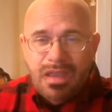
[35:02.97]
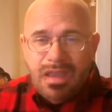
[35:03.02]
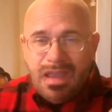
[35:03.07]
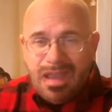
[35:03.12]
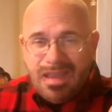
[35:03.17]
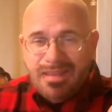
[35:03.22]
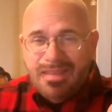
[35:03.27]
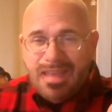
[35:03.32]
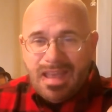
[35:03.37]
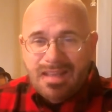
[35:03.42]

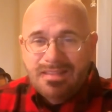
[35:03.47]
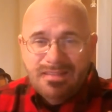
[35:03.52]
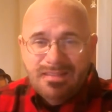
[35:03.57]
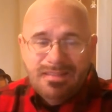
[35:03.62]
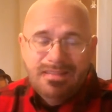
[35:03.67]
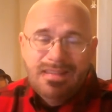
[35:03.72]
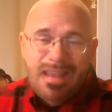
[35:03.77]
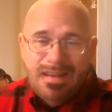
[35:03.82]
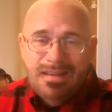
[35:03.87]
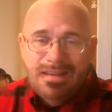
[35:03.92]
And that's
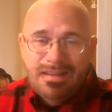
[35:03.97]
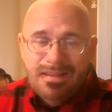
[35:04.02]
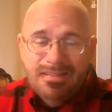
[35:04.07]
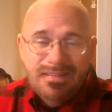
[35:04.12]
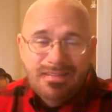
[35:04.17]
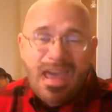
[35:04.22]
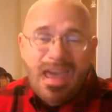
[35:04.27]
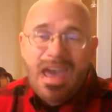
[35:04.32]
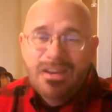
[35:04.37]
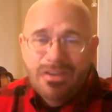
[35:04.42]
Satan,
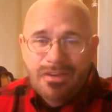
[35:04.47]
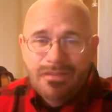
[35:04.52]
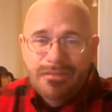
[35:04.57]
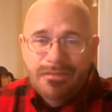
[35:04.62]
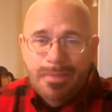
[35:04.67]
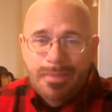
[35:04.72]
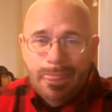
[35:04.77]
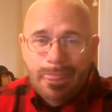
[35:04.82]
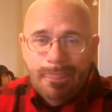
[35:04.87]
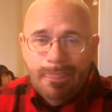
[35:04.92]
Saturn.
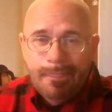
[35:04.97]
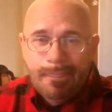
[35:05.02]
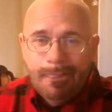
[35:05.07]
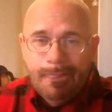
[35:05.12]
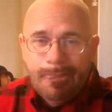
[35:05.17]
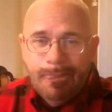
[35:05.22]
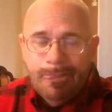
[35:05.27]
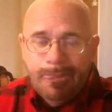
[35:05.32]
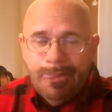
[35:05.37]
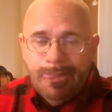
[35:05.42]

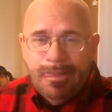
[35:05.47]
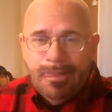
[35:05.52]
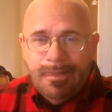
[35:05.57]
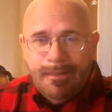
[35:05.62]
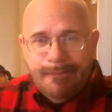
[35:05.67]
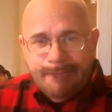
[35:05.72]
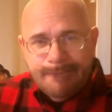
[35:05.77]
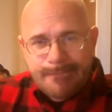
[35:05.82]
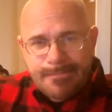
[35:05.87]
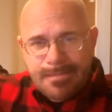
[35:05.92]

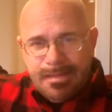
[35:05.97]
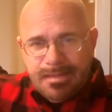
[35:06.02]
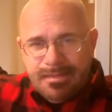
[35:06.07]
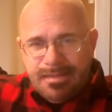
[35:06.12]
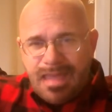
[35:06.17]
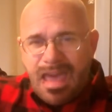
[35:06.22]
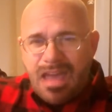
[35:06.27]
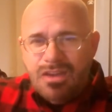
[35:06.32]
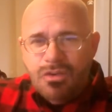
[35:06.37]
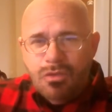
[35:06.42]
And
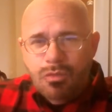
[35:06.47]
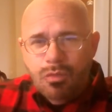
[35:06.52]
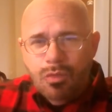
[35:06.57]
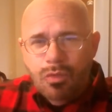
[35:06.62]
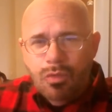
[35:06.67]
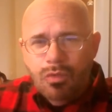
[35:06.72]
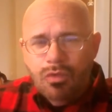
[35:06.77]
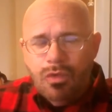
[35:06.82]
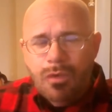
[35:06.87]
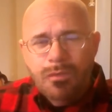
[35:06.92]
Saturn
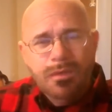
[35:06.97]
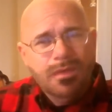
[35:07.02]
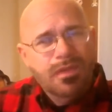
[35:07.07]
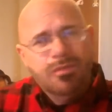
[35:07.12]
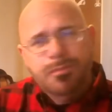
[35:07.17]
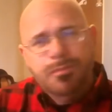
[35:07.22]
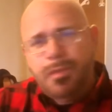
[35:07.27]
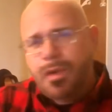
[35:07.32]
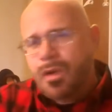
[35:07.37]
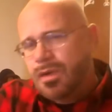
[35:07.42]
rules over this
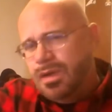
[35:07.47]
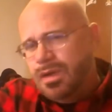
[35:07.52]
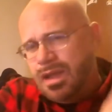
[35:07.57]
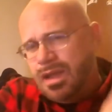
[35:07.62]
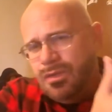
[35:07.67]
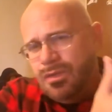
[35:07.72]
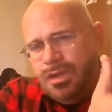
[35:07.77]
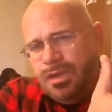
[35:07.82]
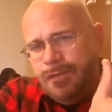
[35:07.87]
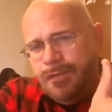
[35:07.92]
part
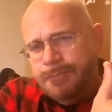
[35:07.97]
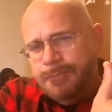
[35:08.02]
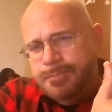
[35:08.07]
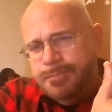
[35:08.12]
down here.